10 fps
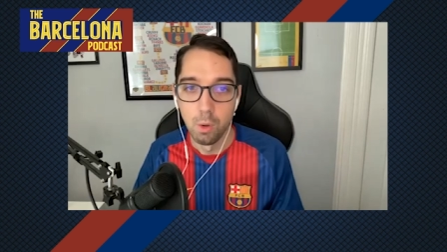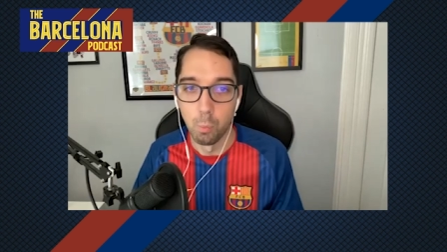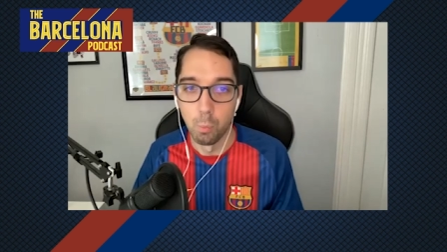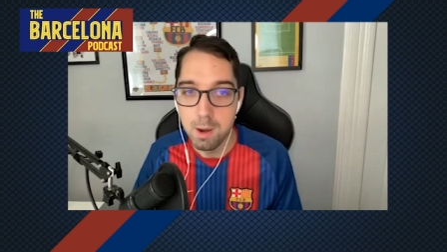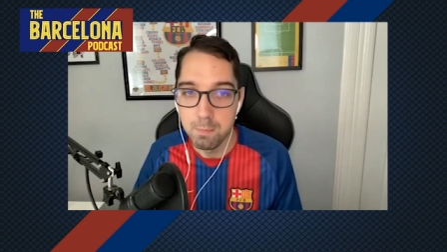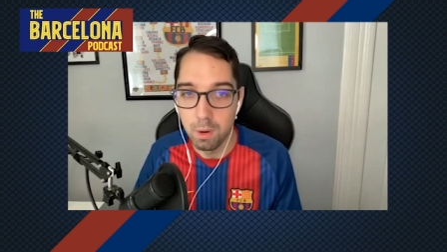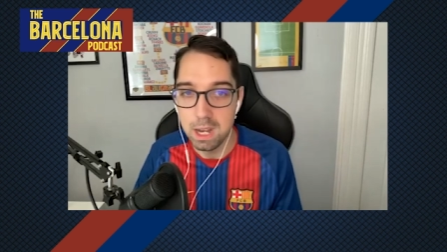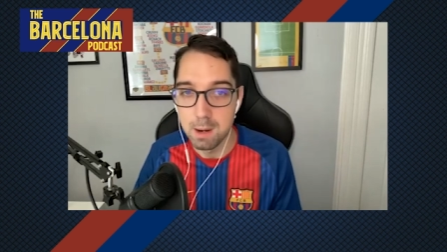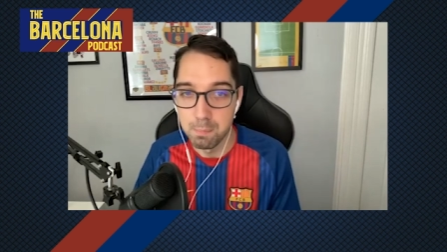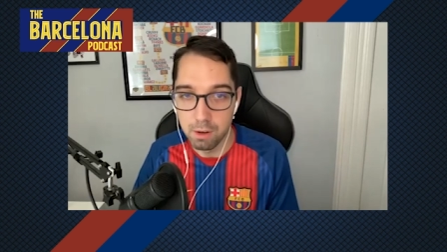One
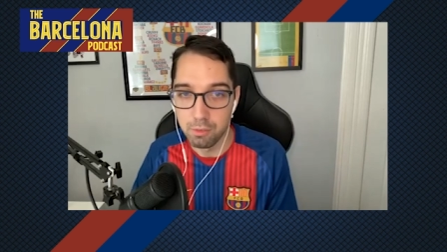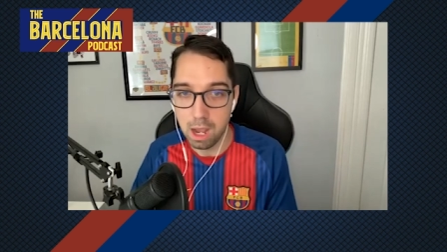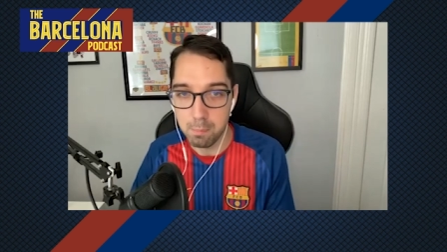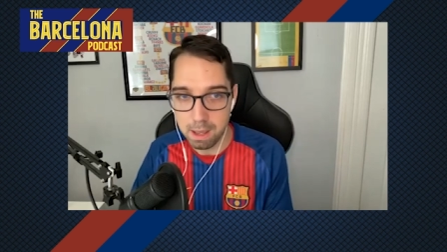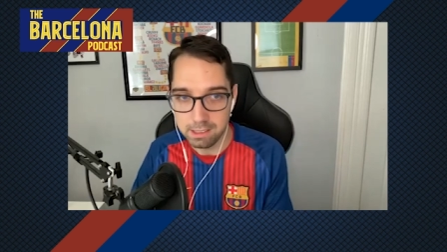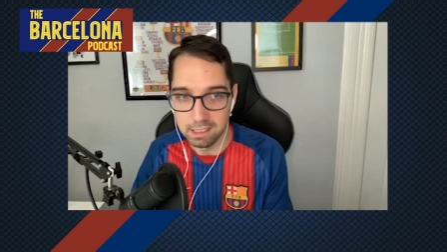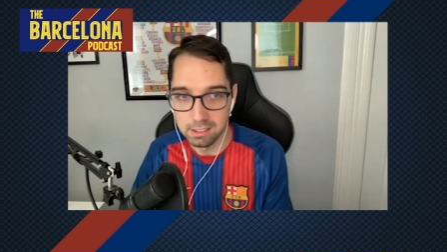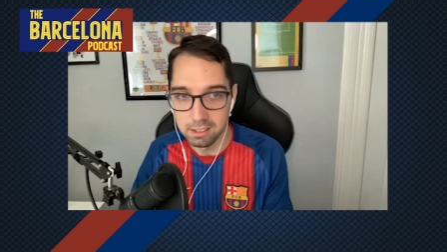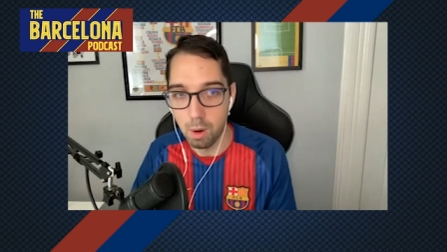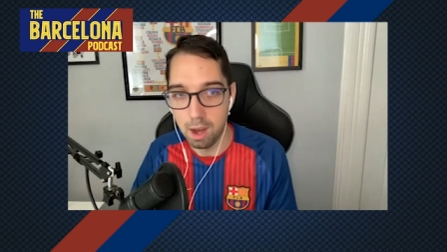point above Real
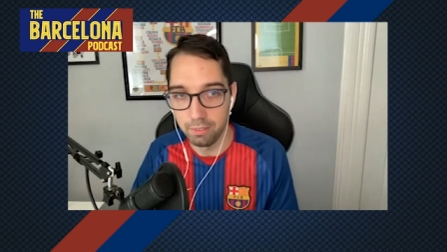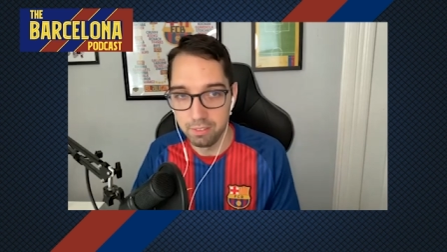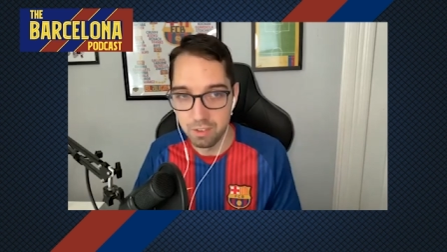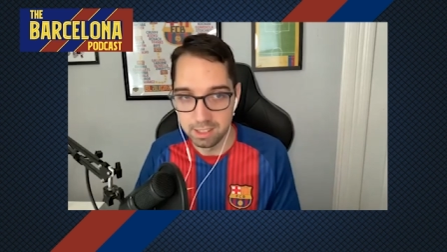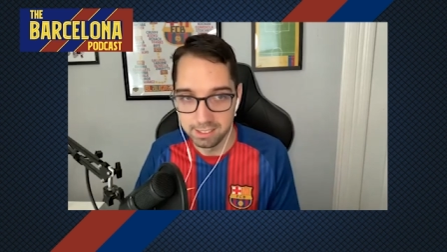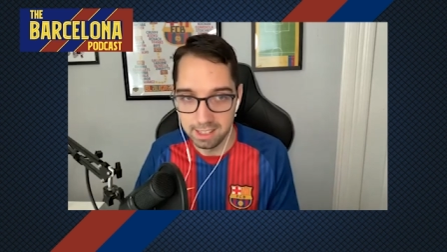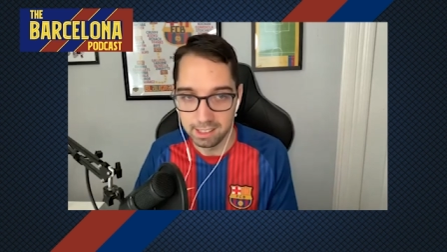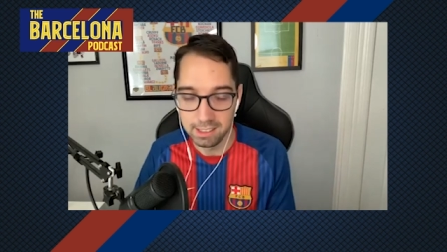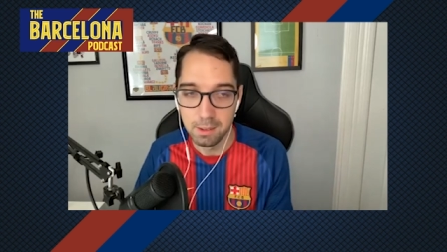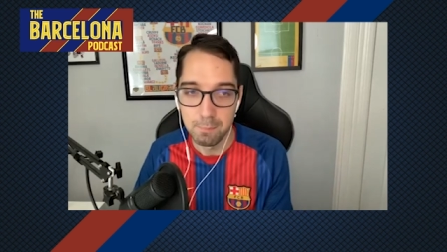Betis, who oddly finished
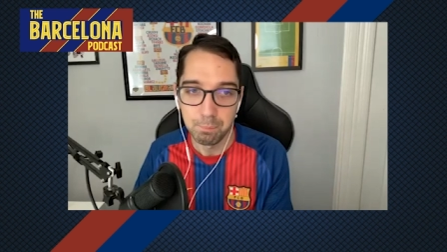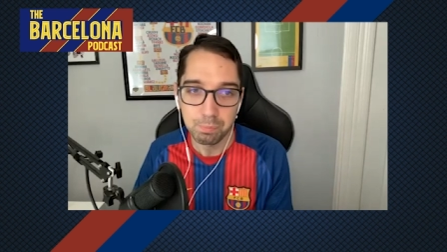sixth